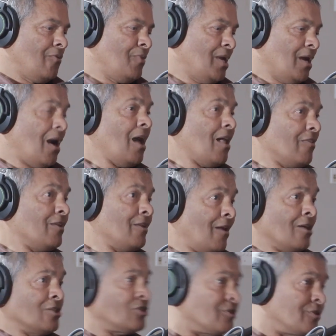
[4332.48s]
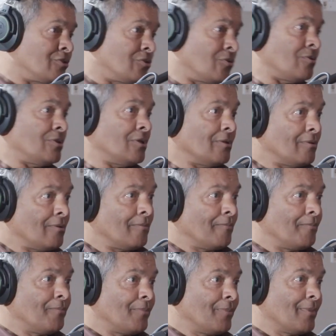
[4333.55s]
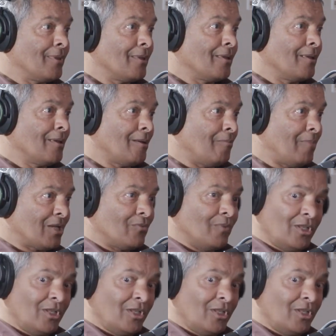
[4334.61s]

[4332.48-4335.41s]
we are the last resort, but